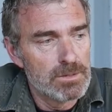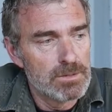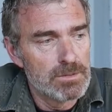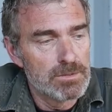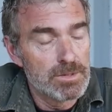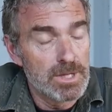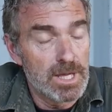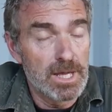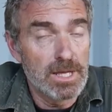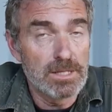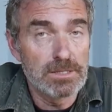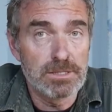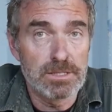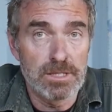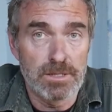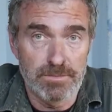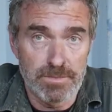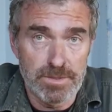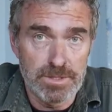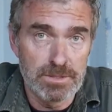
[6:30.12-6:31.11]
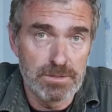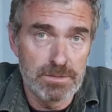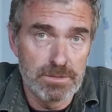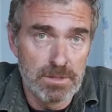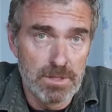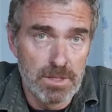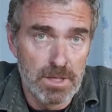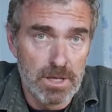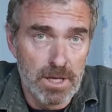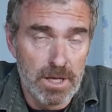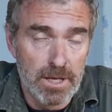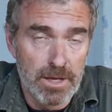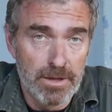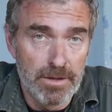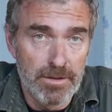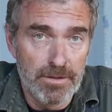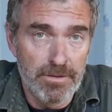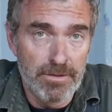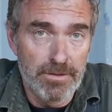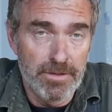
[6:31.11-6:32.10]
house stumps
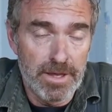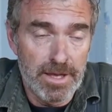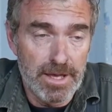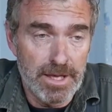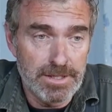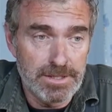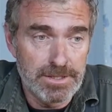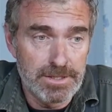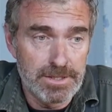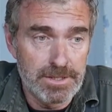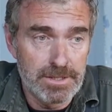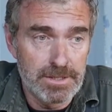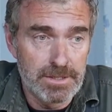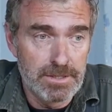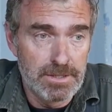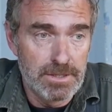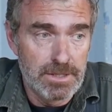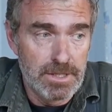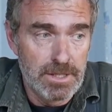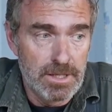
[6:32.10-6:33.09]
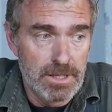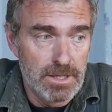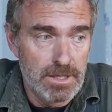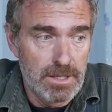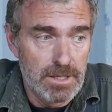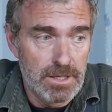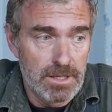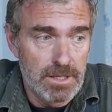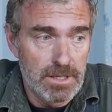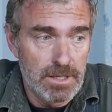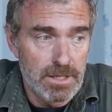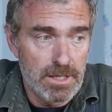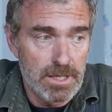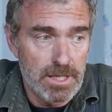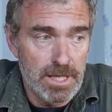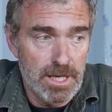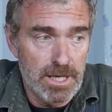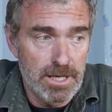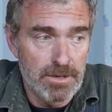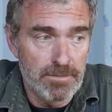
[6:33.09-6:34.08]
that
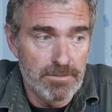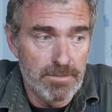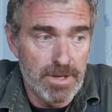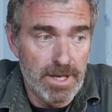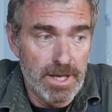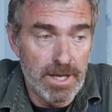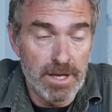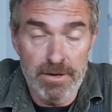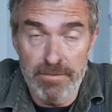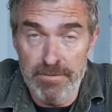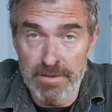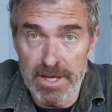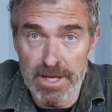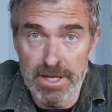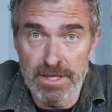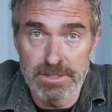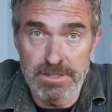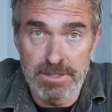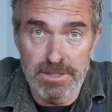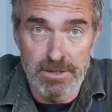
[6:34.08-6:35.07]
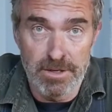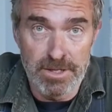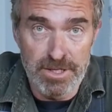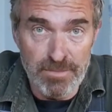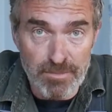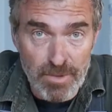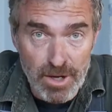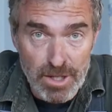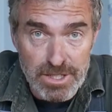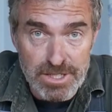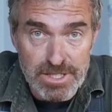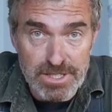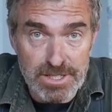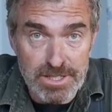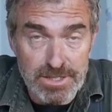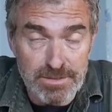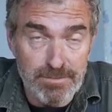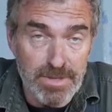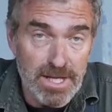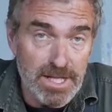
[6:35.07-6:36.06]
came out of the house that I demolished
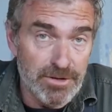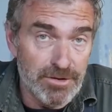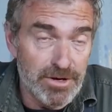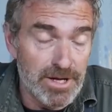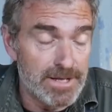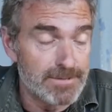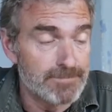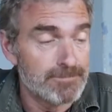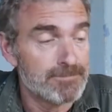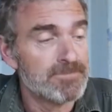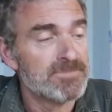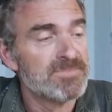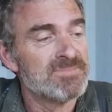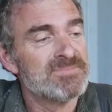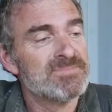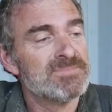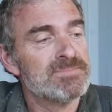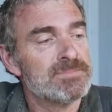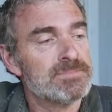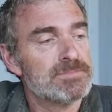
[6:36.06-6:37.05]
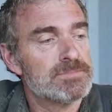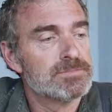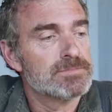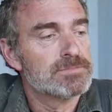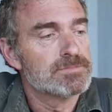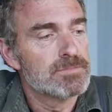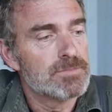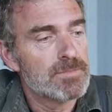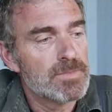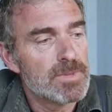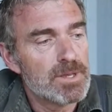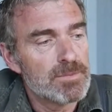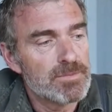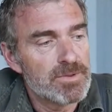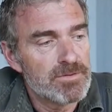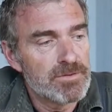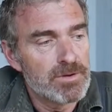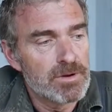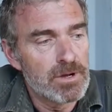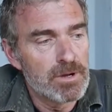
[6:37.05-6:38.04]
in Ballarat
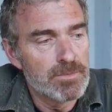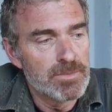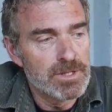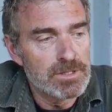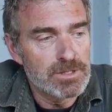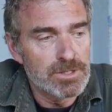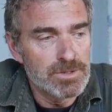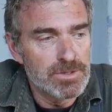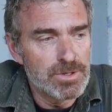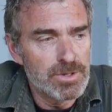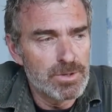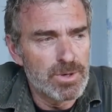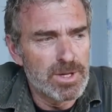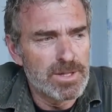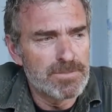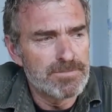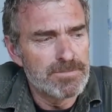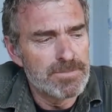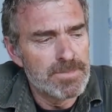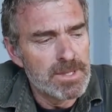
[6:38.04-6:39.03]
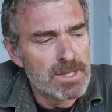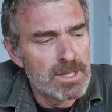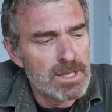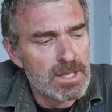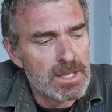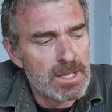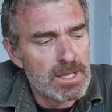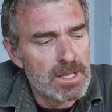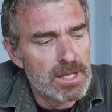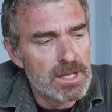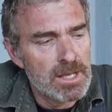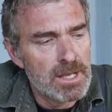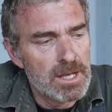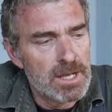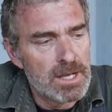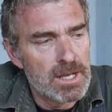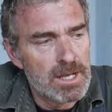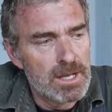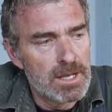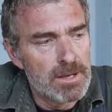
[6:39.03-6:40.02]
before I built a new one.
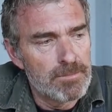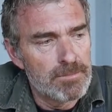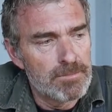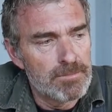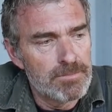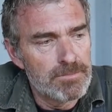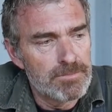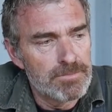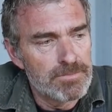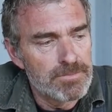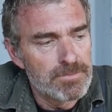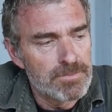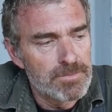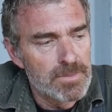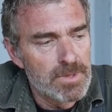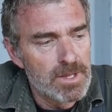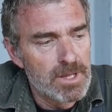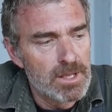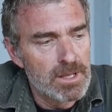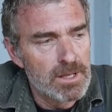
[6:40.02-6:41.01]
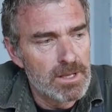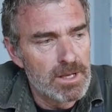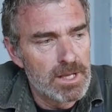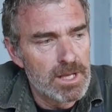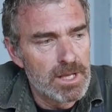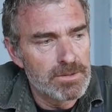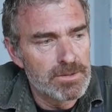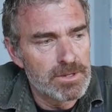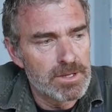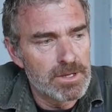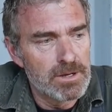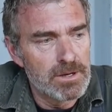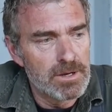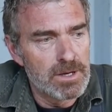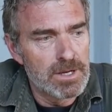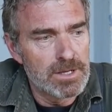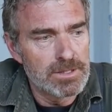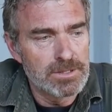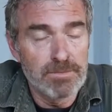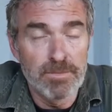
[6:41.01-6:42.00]
I had the
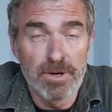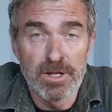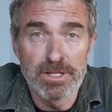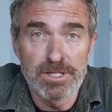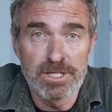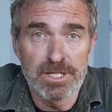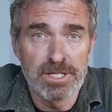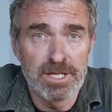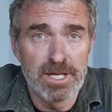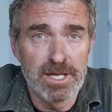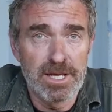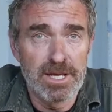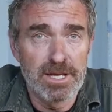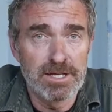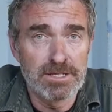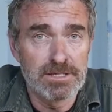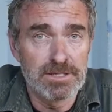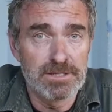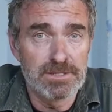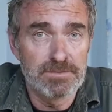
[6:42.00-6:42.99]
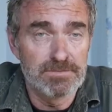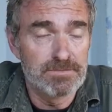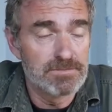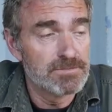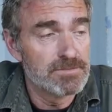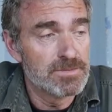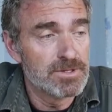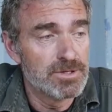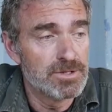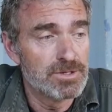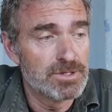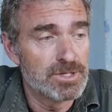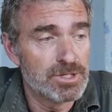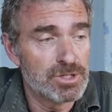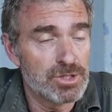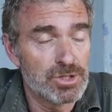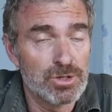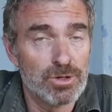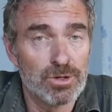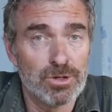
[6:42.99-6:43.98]
guy demolishing the house use his
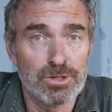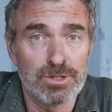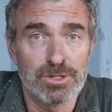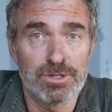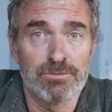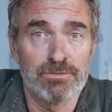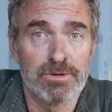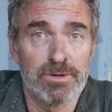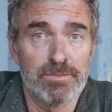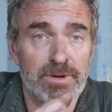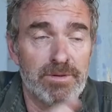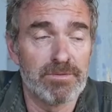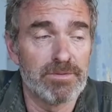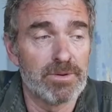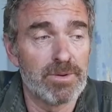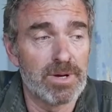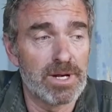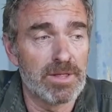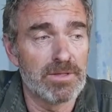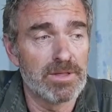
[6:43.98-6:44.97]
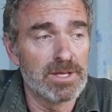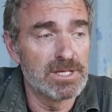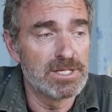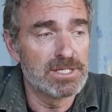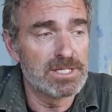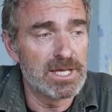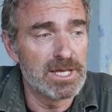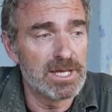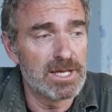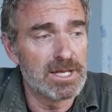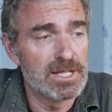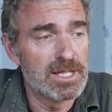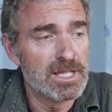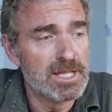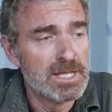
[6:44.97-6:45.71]
jaws to rip every one of these out.